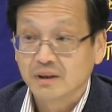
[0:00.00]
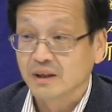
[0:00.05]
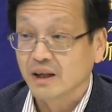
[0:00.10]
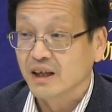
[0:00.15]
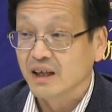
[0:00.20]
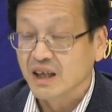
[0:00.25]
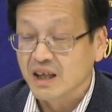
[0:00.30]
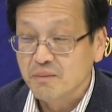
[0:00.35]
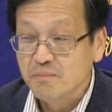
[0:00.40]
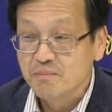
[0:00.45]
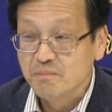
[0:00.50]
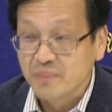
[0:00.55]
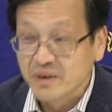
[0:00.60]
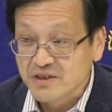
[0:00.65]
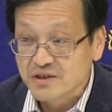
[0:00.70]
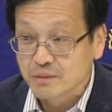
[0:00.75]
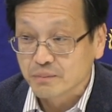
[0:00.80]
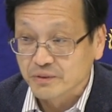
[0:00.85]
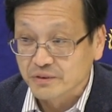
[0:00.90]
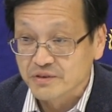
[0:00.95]
the
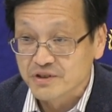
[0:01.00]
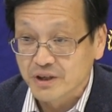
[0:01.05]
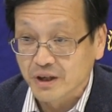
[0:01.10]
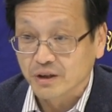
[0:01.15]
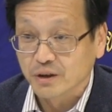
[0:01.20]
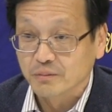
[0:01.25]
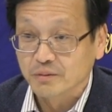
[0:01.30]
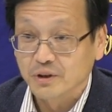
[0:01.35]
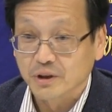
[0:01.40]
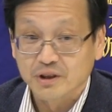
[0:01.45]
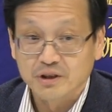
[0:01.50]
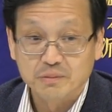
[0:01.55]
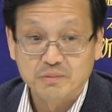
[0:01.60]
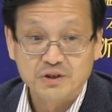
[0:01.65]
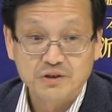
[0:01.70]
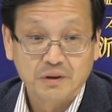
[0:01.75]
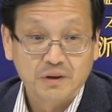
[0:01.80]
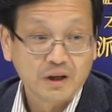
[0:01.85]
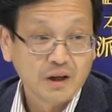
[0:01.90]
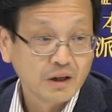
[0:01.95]
invisible chain of
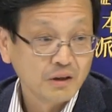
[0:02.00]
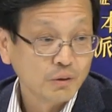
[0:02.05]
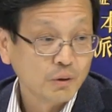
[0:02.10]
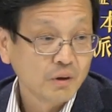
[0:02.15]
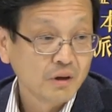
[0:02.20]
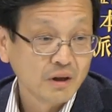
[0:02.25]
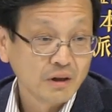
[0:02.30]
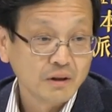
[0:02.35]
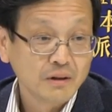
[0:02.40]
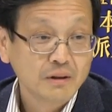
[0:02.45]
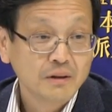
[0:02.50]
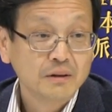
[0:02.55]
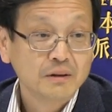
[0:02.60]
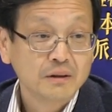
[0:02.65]
transmission can occur.